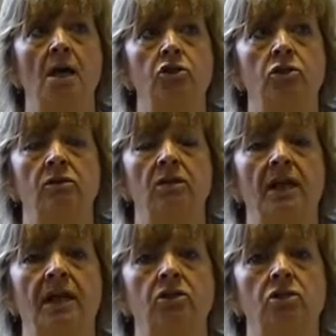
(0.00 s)
during the
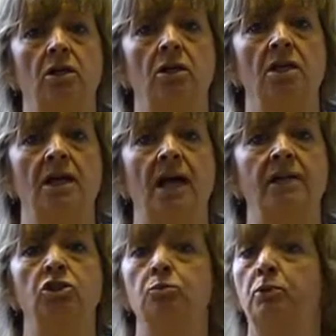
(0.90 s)
lecture,
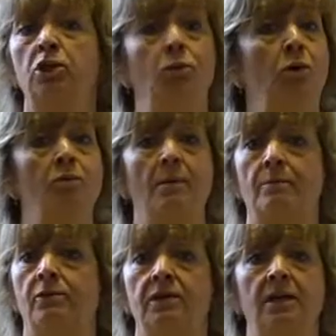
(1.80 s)
but you won't
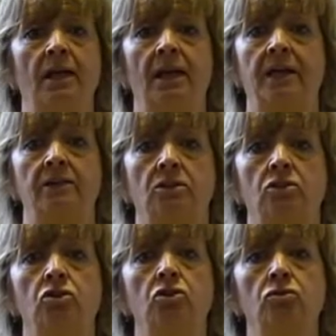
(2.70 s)
remember a year later,
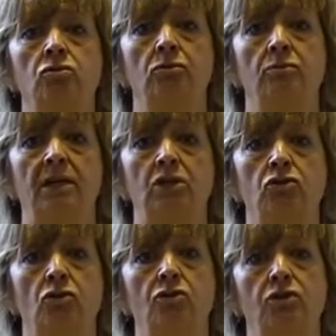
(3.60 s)
so do make
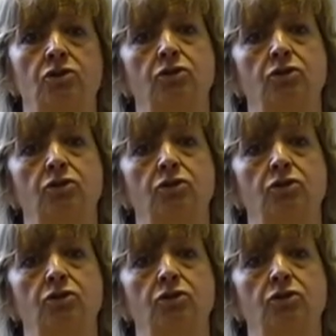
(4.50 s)
sure that you